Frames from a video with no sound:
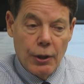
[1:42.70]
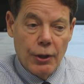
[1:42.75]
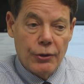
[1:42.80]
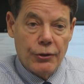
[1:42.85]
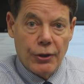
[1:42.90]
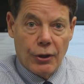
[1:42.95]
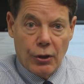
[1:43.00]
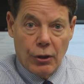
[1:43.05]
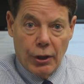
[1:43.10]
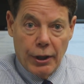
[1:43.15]

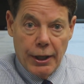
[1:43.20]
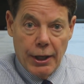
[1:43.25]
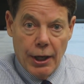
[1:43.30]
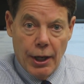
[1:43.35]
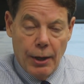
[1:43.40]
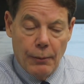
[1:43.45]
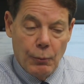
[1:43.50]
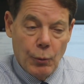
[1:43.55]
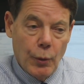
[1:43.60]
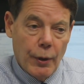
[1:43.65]
to clean
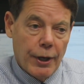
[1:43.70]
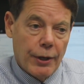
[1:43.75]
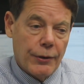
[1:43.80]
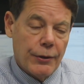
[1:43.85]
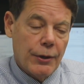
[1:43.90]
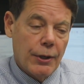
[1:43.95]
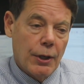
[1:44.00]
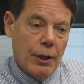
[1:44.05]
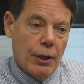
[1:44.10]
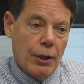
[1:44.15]
up with,
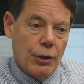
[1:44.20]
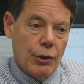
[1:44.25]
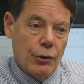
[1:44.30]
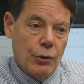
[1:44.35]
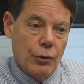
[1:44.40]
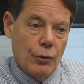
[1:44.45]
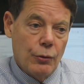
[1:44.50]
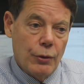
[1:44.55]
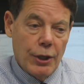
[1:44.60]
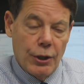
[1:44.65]

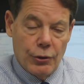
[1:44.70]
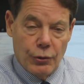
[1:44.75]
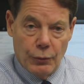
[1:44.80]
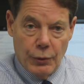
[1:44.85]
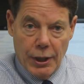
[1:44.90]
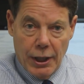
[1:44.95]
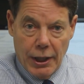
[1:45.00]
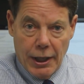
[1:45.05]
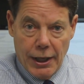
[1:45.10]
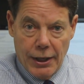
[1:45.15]
you need to
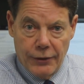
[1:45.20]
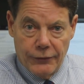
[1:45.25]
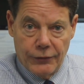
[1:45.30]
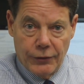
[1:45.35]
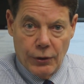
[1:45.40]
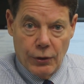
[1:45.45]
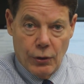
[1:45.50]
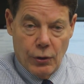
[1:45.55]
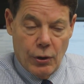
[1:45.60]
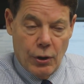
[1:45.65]
realize
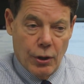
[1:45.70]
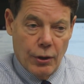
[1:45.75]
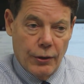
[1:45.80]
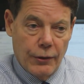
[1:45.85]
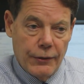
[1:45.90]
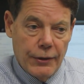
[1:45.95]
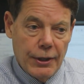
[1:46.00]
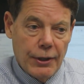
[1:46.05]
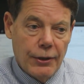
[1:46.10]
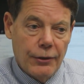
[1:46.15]
that all
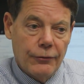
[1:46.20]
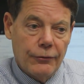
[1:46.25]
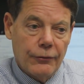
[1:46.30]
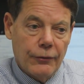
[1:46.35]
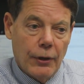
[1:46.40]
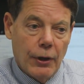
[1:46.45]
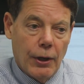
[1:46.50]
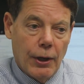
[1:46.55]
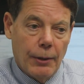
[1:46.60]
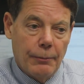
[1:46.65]
of these
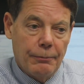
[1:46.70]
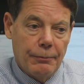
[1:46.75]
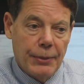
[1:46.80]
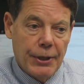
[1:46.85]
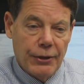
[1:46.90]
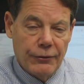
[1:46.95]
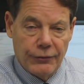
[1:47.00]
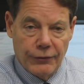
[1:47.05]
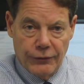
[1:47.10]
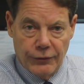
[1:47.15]

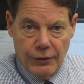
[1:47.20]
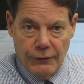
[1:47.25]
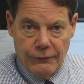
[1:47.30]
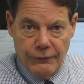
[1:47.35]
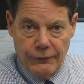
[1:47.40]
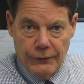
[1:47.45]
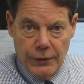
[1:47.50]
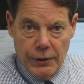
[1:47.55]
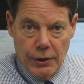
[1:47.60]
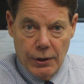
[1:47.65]
pieces
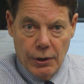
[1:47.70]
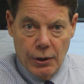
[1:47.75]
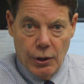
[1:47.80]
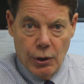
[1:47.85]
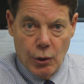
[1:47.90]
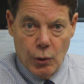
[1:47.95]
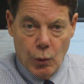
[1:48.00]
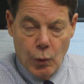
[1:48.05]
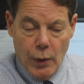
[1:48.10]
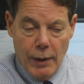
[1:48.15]
of
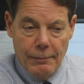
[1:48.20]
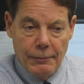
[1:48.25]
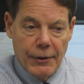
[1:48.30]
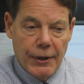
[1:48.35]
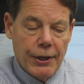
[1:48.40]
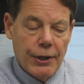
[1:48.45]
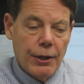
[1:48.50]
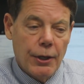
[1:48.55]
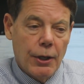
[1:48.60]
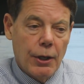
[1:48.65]

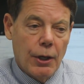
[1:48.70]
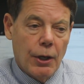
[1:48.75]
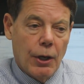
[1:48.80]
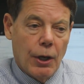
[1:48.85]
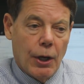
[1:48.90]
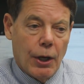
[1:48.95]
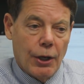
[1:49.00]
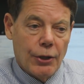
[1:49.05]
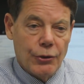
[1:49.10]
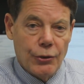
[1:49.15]
equipment
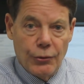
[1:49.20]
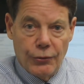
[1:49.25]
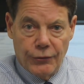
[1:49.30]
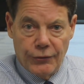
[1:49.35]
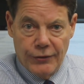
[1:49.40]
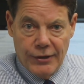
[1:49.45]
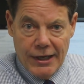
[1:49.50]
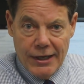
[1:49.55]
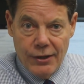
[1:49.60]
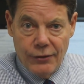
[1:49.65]

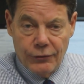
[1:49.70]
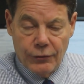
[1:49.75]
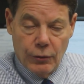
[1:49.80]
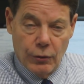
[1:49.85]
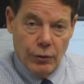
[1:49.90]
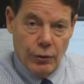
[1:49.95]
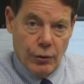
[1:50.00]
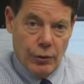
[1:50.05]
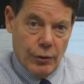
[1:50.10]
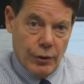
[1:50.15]
use
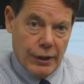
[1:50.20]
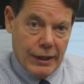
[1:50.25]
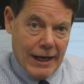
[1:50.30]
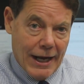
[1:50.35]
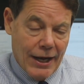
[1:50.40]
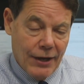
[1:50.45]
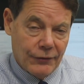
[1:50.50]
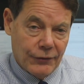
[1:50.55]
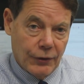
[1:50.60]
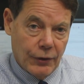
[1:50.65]
diesel or
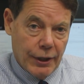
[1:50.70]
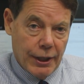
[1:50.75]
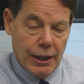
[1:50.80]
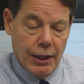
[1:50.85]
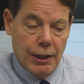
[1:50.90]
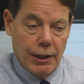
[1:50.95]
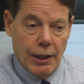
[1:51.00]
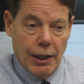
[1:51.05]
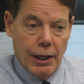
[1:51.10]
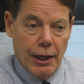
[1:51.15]

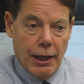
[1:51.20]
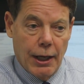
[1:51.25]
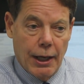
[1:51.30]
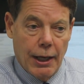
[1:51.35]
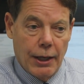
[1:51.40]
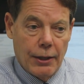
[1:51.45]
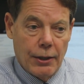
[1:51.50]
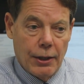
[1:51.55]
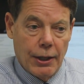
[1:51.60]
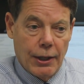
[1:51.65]
gasoline,
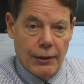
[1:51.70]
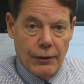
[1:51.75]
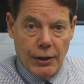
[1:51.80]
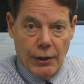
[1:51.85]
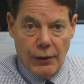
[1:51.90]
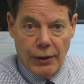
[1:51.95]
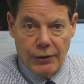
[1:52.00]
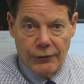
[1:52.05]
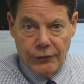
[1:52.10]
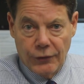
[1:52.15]
and in
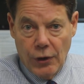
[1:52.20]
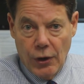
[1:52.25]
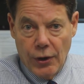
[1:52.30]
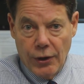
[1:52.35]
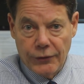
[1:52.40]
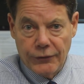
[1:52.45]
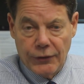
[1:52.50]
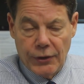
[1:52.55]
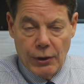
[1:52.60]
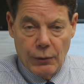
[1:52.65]
their
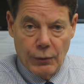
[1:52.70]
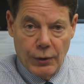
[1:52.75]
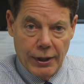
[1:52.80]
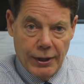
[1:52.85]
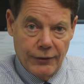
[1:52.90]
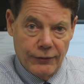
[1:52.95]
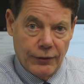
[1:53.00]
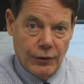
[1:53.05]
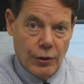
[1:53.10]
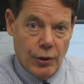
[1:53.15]
exhaust they're
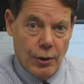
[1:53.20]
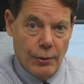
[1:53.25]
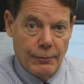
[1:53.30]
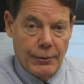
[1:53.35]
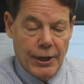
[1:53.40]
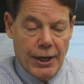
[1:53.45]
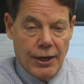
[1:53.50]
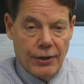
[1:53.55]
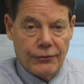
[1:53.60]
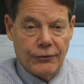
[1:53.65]
releasing
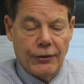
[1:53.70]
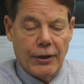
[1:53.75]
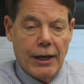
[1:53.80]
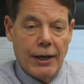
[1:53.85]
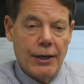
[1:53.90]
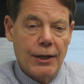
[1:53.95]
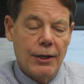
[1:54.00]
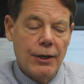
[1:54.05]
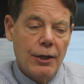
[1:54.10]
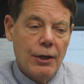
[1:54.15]
carbon
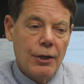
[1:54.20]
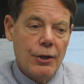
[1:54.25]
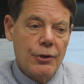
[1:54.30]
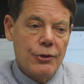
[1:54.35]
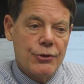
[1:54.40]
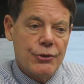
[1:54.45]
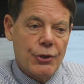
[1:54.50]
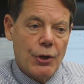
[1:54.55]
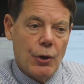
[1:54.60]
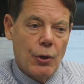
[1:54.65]
monoxide.
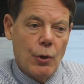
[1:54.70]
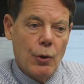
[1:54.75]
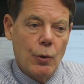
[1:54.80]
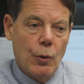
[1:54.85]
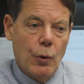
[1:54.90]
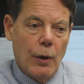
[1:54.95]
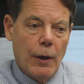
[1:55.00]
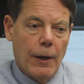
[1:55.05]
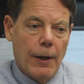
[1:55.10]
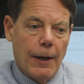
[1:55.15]

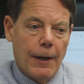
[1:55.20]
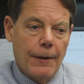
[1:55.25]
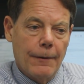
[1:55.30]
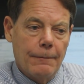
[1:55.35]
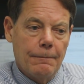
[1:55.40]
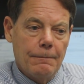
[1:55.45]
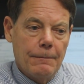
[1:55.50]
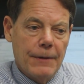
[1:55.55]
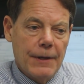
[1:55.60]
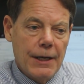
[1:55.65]

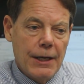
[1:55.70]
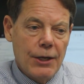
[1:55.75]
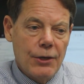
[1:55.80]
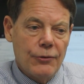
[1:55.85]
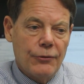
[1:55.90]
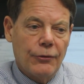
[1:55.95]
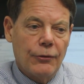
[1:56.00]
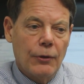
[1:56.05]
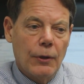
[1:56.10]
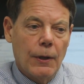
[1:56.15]
So
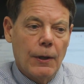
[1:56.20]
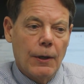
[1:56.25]
these